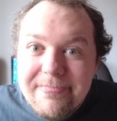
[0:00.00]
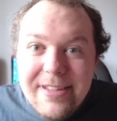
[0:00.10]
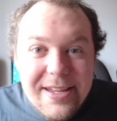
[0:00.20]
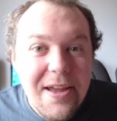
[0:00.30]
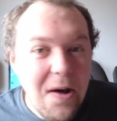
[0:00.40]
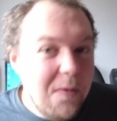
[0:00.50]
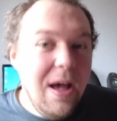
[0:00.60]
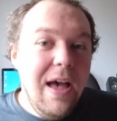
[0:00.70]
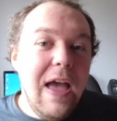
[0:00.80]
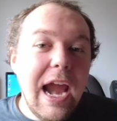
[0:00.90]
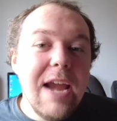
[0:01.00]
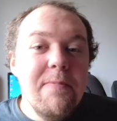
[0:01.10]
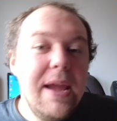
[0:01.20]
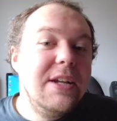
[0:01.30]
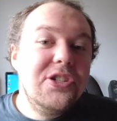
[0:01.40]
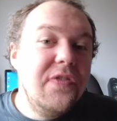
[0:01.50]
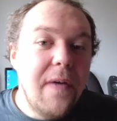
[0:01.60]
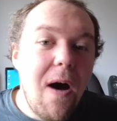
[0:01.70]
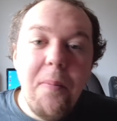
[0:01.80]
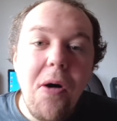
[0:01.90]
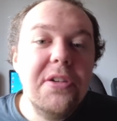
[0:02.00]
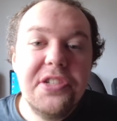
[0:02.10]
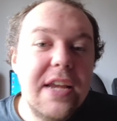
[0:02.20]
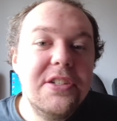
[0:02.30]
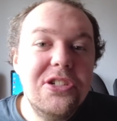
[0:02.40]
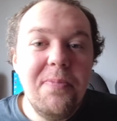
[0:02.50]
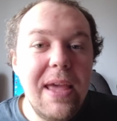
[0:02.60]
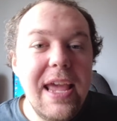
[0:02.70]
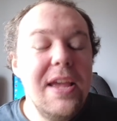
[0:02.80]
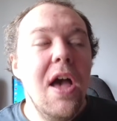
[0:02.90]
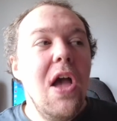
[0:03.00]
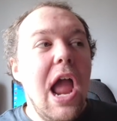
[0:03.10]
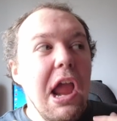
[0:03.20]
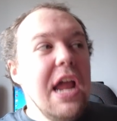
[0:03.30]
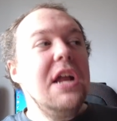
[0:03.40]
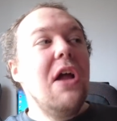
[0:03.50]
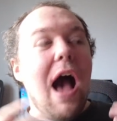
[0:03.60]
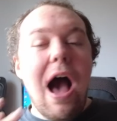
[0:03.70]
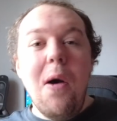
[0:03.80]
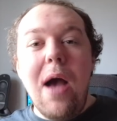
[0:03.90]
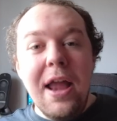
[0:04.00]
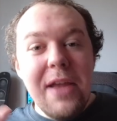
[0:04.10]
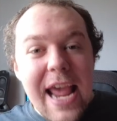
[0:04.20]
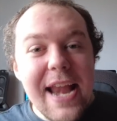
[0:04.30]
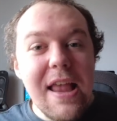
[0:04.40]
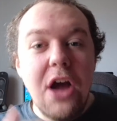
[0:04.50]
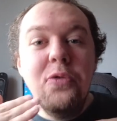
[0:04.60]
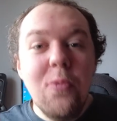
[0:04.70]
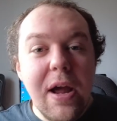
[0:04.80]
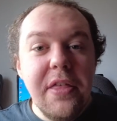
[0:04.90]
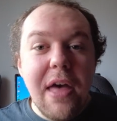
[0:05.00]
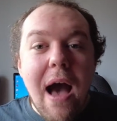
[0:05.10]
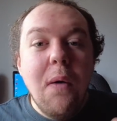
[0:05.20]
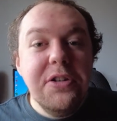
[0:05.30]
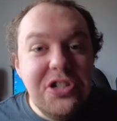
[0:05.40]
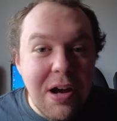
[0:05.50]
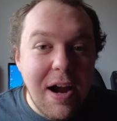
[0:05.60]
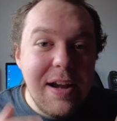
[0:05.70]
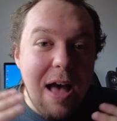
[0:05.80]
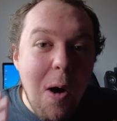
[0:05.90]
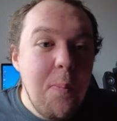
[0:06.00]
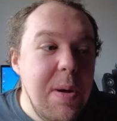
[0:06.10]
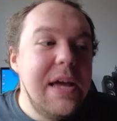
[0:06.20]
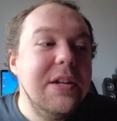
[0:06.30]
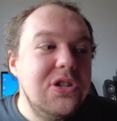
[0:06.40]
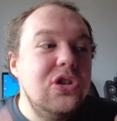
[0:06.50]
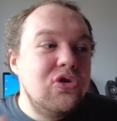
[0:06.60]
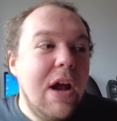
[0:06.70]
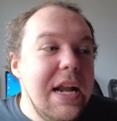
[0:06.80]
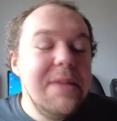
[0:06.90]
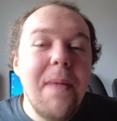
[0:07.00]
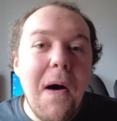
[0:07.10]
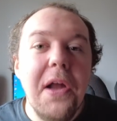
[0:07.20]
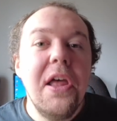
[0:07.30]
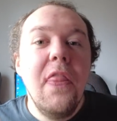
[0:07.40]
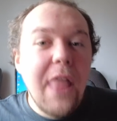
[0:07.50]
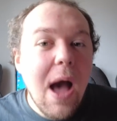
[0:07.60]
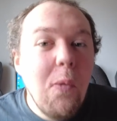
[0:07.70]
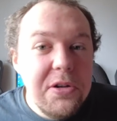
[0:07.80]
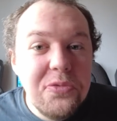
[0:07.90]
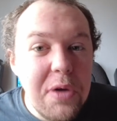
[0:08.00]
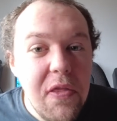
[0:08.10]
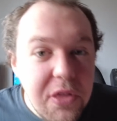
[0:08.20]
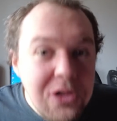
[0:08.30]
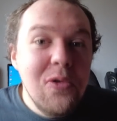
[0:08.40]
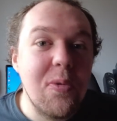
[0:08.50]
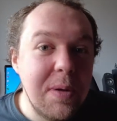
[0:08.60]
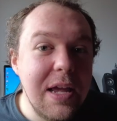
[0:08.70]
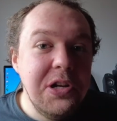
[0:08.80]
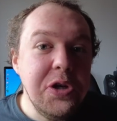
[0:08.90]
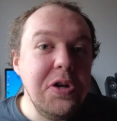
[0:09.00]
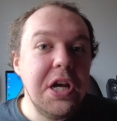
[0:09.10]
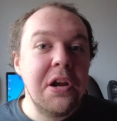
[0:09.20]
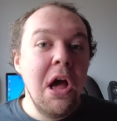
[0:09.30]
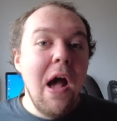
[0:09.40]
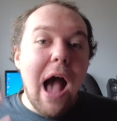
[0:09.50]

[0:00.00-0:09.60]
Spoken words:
It makes far more sense to be in and with our biggest trading partner, and that was with the European Union.